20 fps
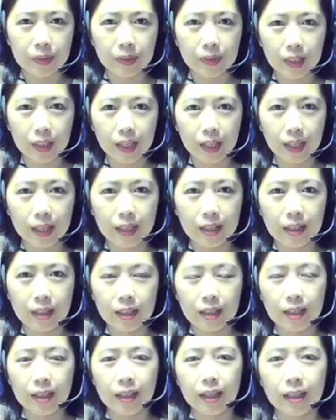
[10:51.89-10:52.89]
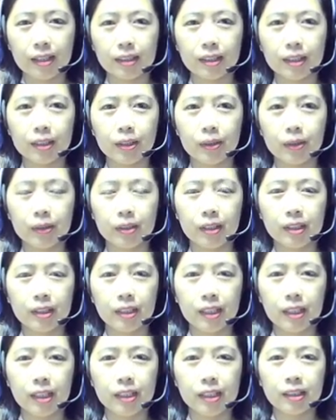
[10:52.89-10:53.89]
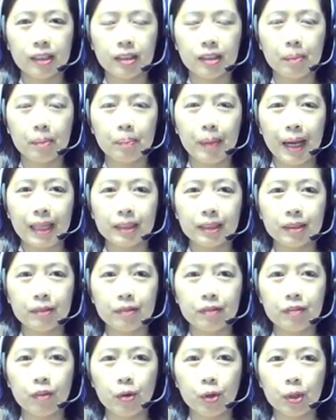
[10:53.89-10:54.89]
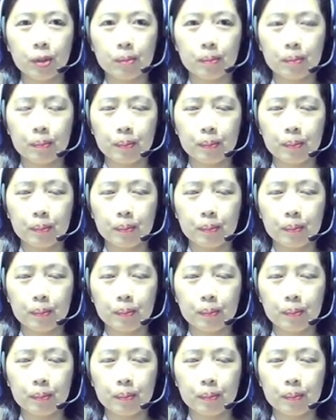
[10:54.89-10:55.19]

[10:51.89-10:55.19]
Okay, yeah, so this is the passive form.